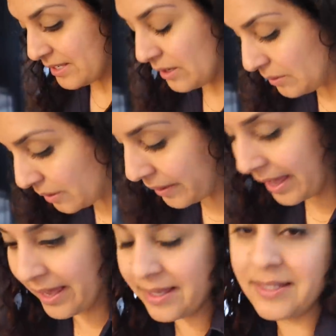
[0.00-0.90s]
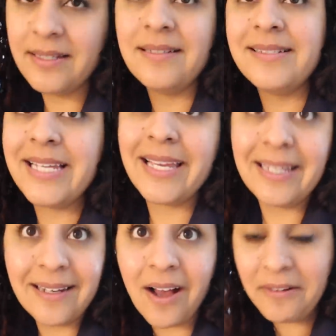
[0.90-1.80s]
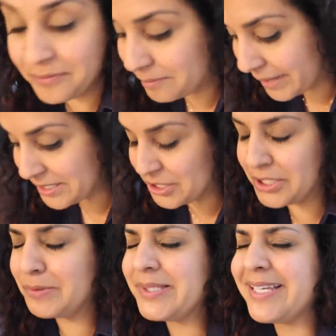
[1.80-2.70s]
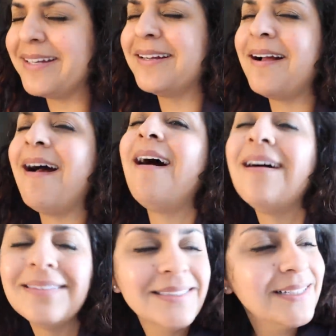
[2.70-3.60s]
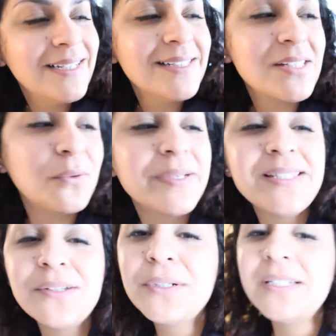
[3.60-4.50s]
So, okay. Taking off my shoes here. Oh, it's always so